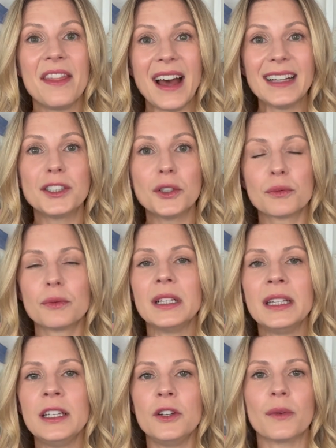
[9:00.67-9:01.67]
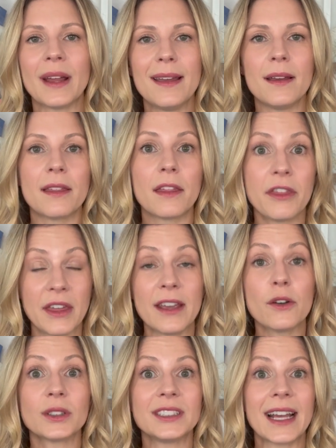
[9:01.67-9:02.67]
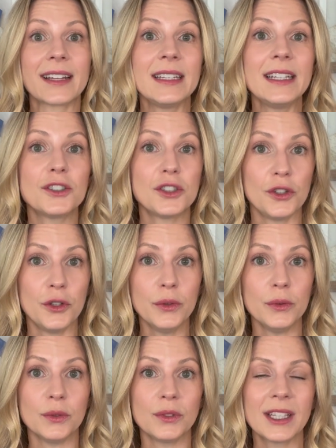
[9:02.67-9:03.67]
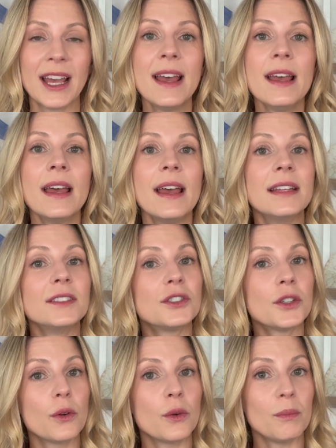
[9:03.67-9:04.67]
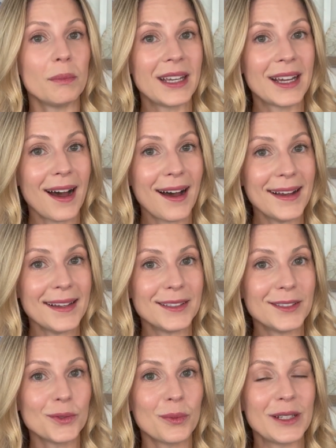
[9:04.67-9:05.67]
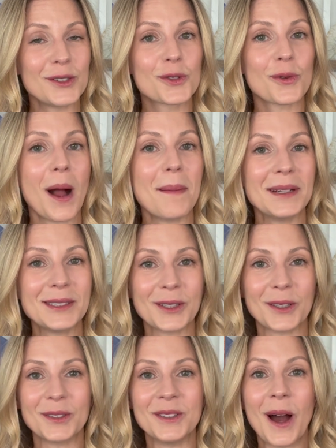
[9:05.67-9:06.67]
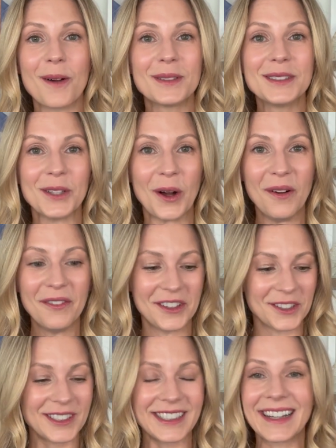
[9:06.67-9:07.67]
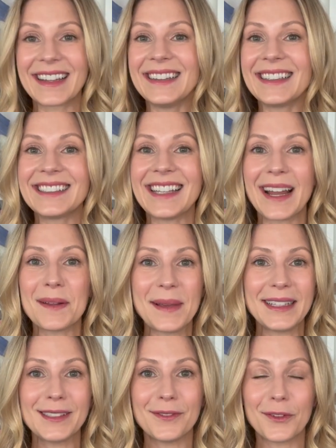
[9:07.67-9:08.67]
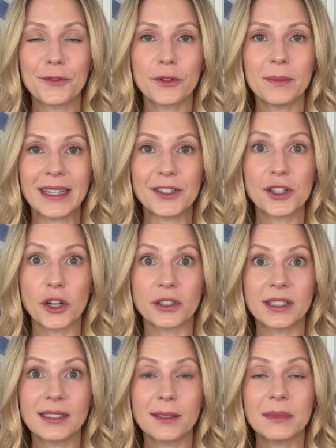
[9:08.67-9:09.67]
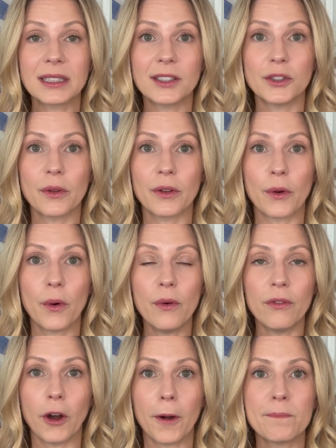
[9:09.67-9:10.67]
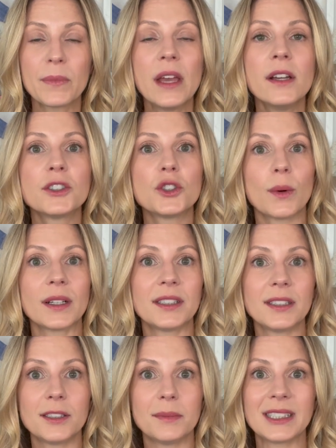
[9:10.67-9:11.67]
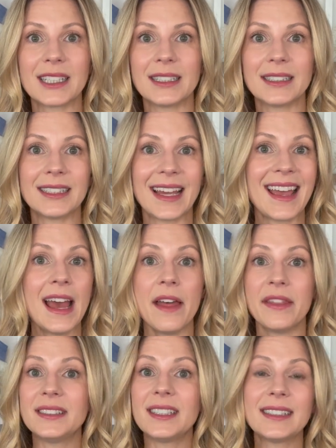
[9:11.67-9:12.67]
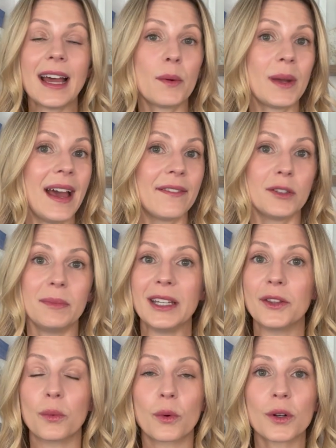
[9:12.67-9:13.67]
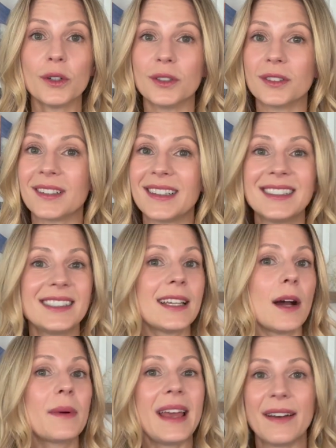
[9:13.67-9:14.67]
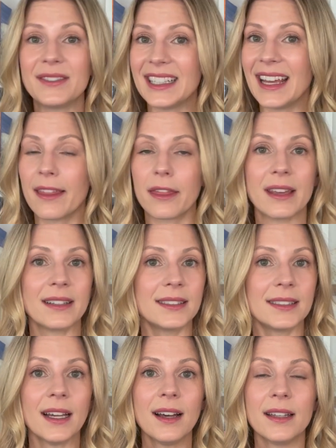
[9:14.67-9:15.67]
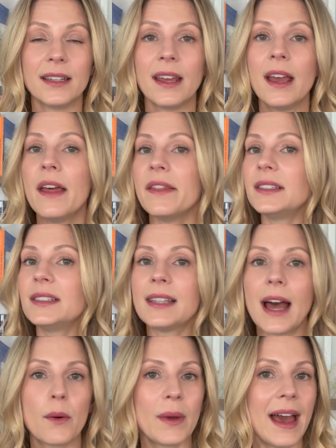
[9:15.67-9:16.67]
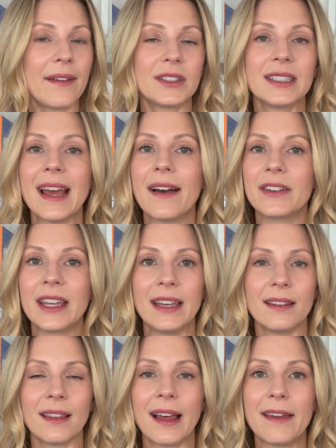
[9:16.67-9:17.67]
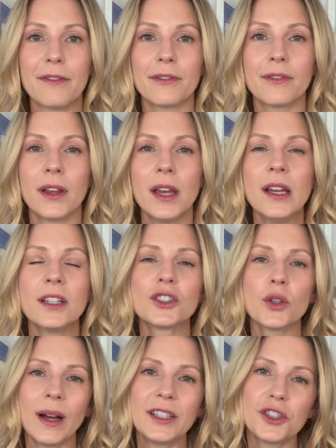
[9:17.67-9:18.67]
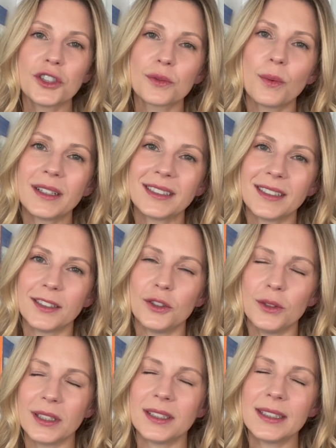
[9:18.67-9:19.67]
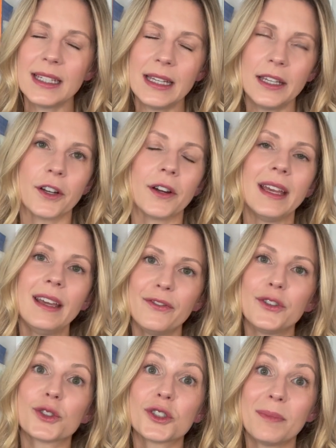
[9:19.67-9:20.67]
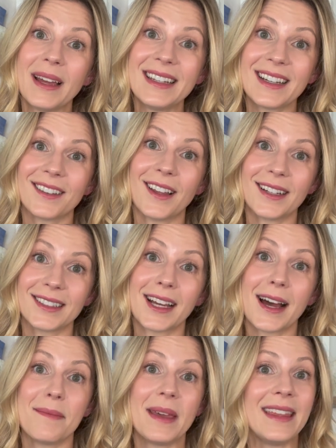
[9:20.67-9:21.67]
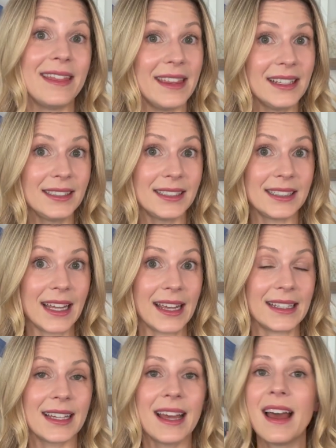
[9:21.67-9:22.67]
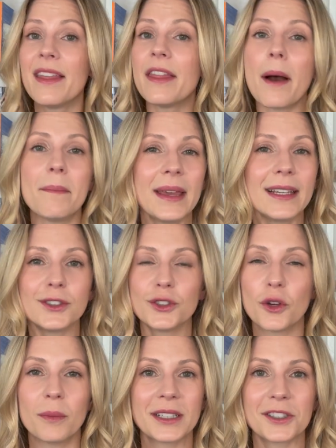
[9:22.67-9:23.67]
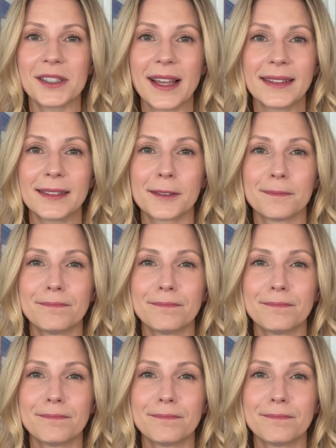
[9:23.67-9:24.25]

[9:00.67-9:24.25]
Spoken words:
that's a really great thing or technique to use. And so because when traumas are not resolved, they're stuck in this database of information, our system doesn't know they're over. So our system is going to say, this is how we have to be in the world. This is how we have to get things done. This is how we have to navigate life. So I just want you to see here, if you're spending a lot of time in this state, that makes so much sense.